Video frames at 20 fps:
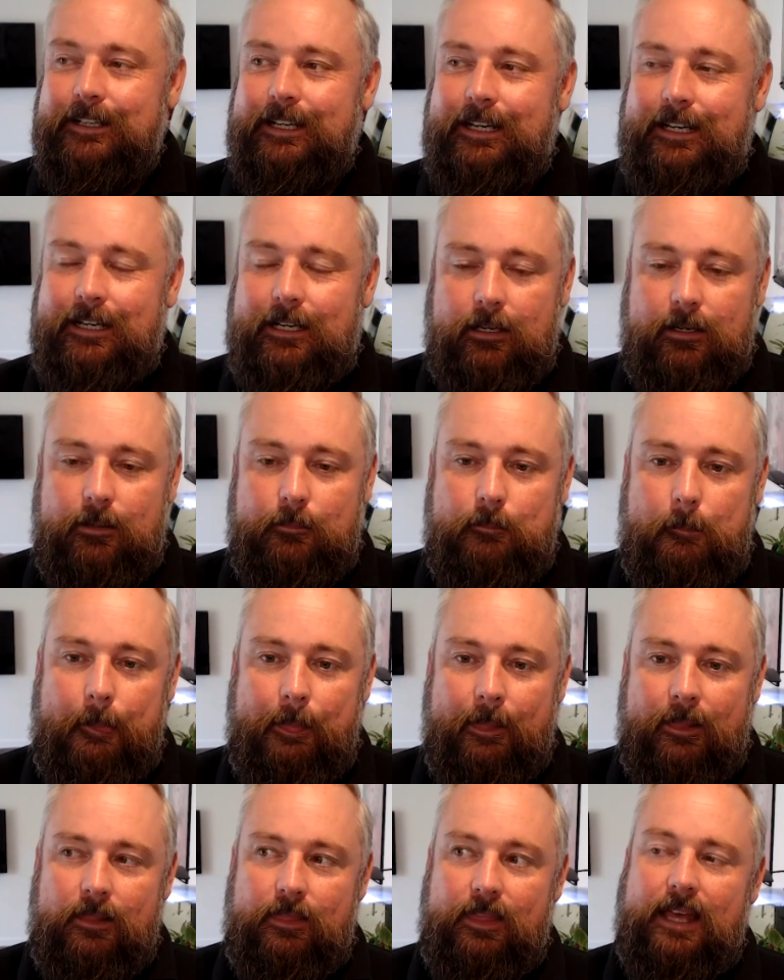
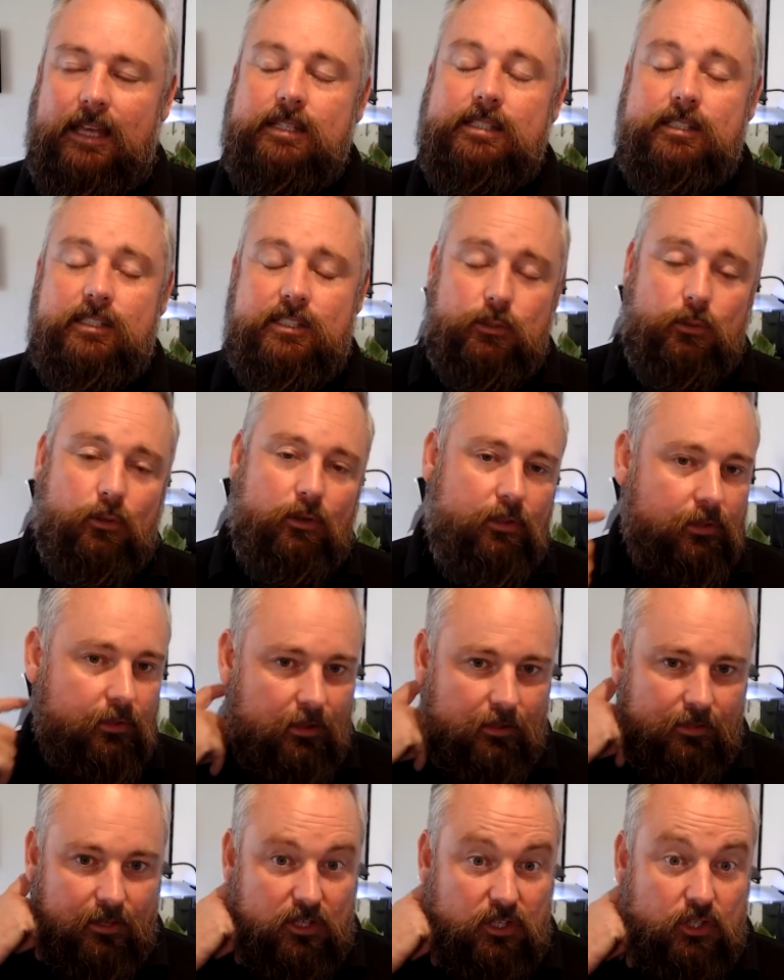That's the sort
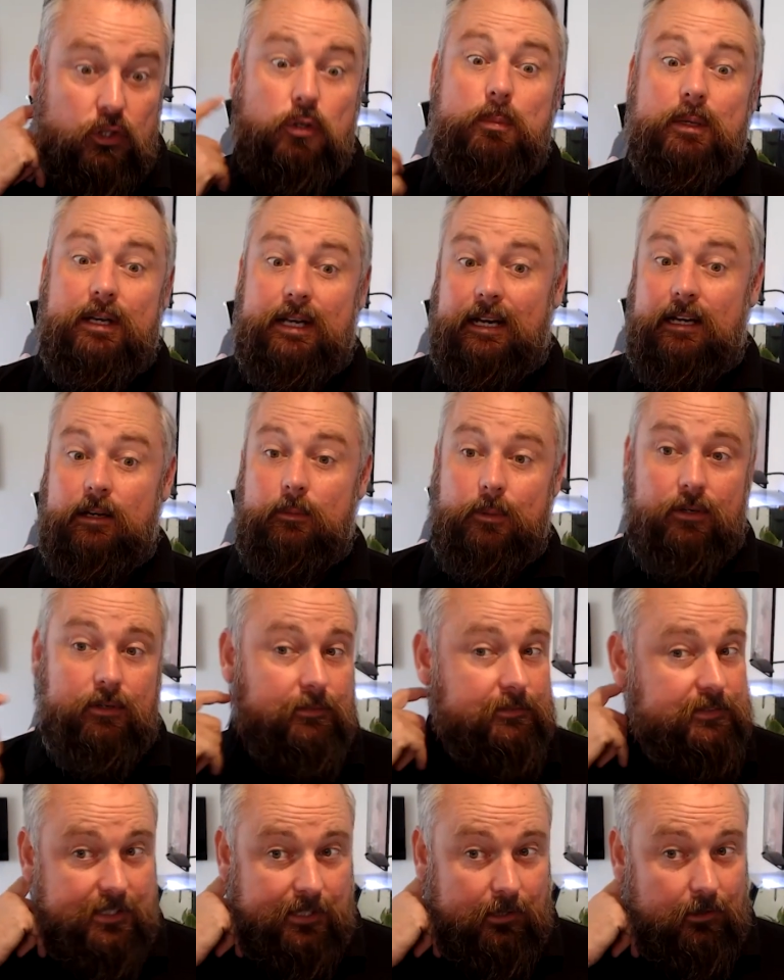of the human element
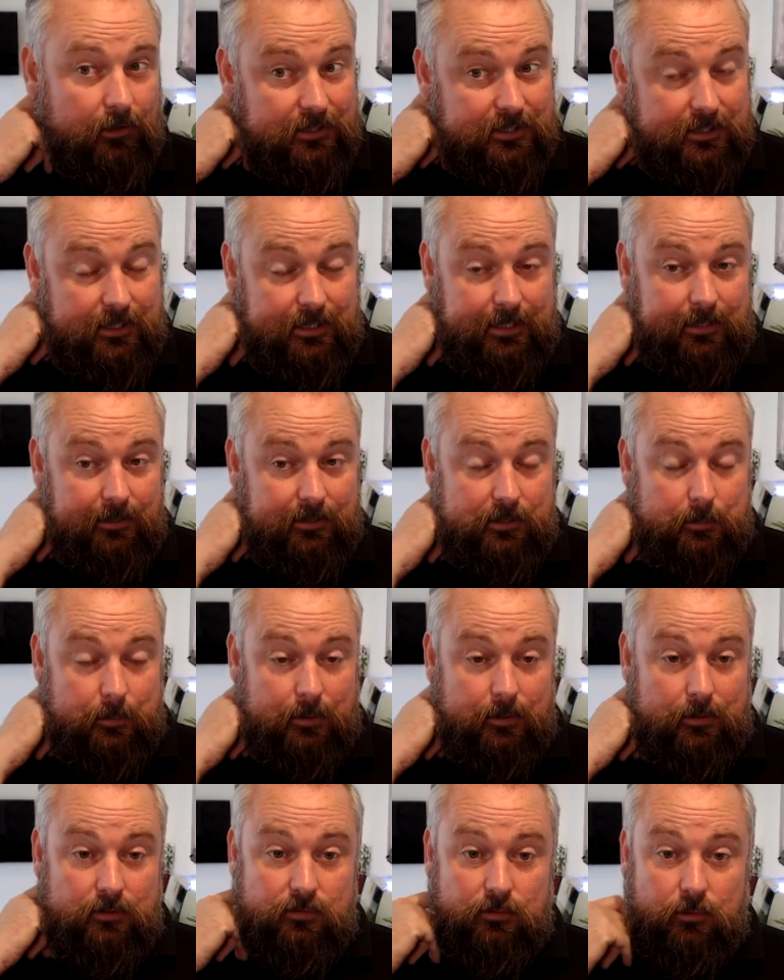of CI/CD, I
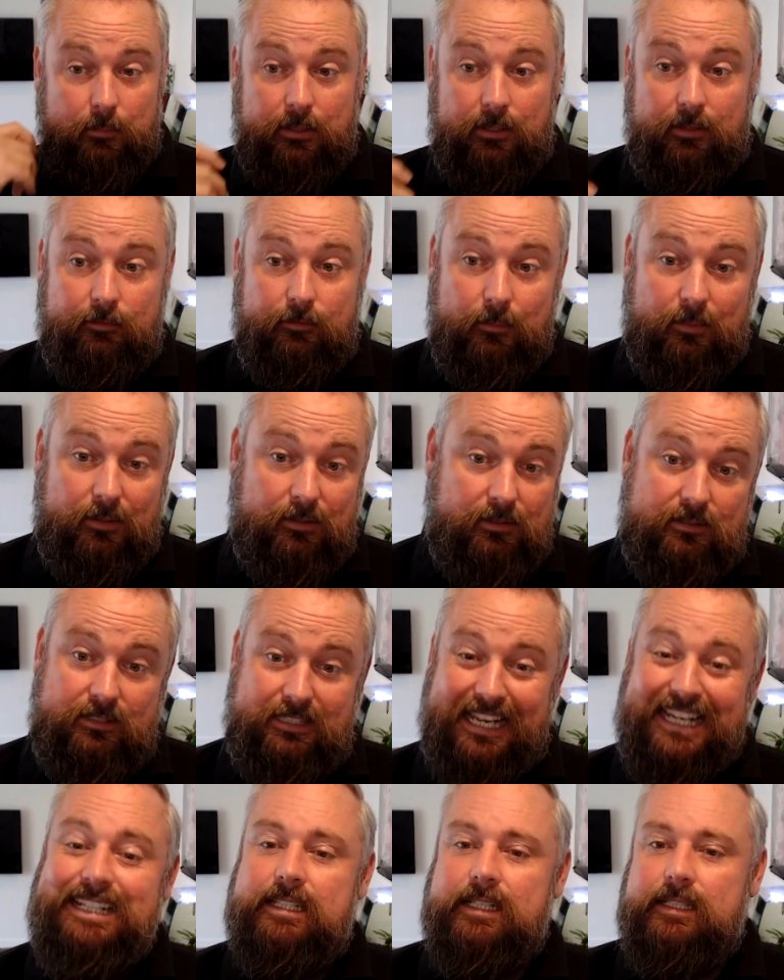suppose, from a
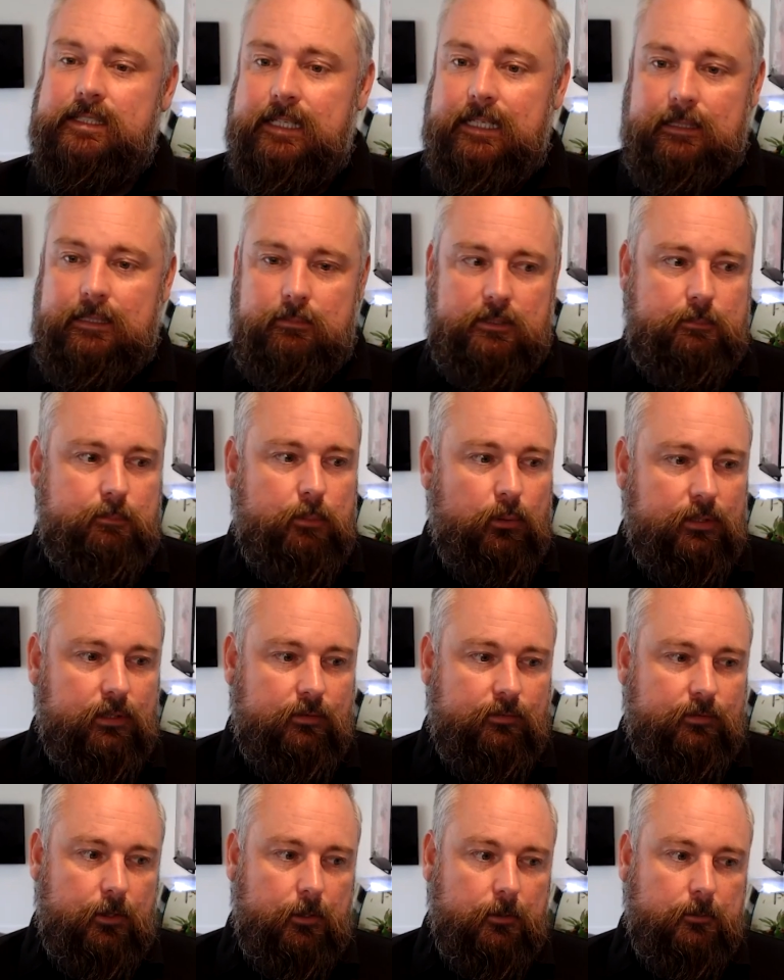data team point
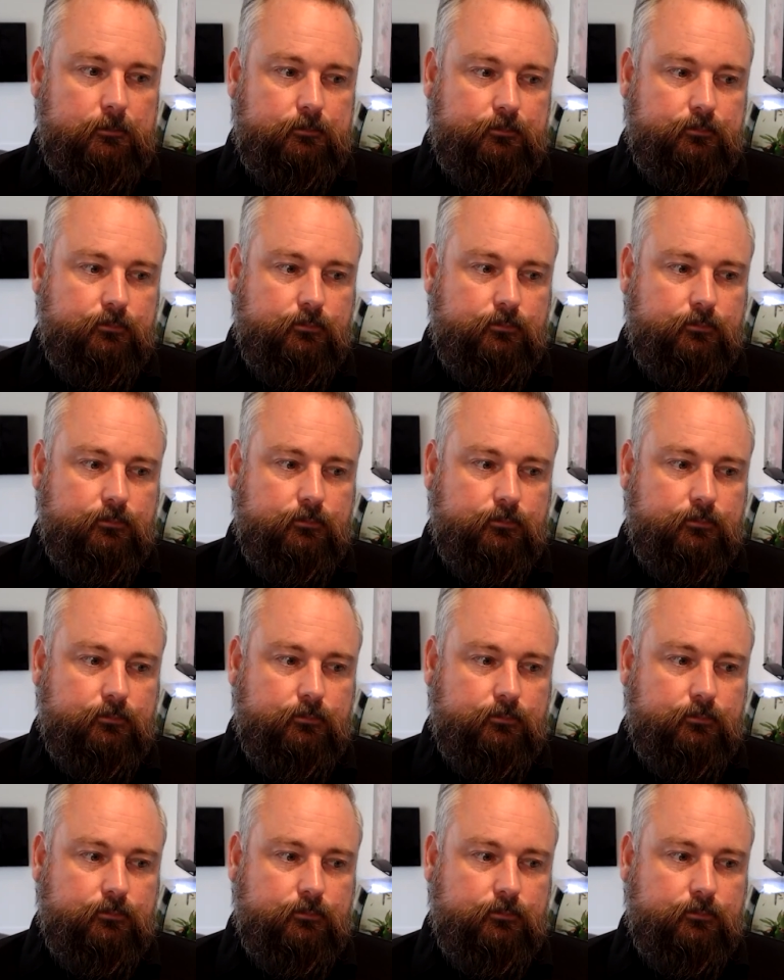of view.